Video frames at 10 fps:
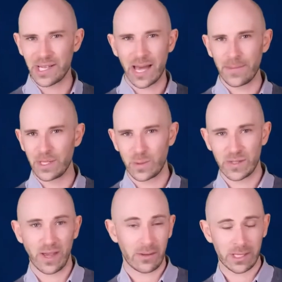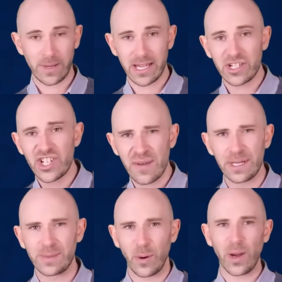diamond was found by a
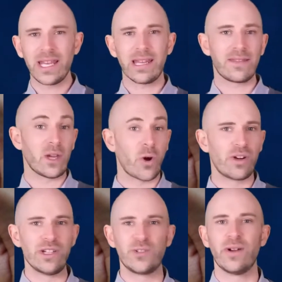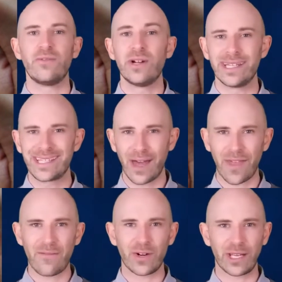shepherd boy near the Orange River in
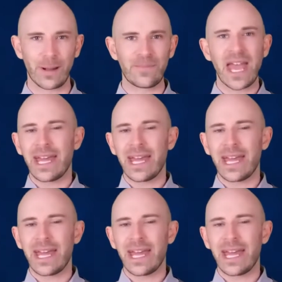South Africa.